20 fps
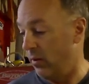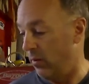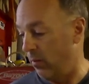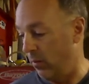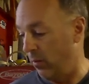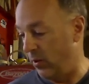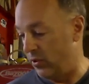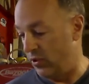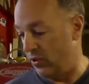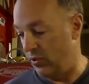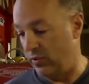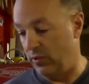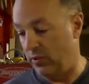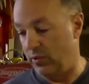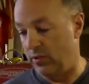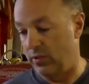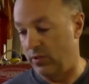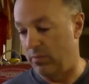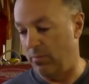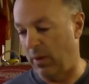which
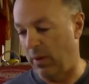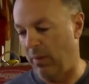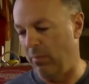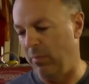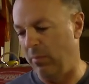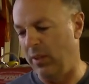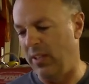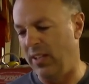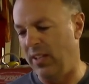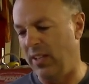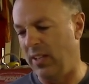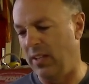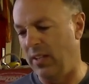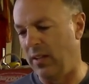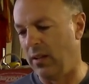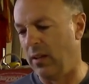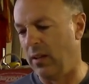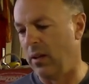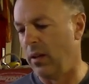is probably,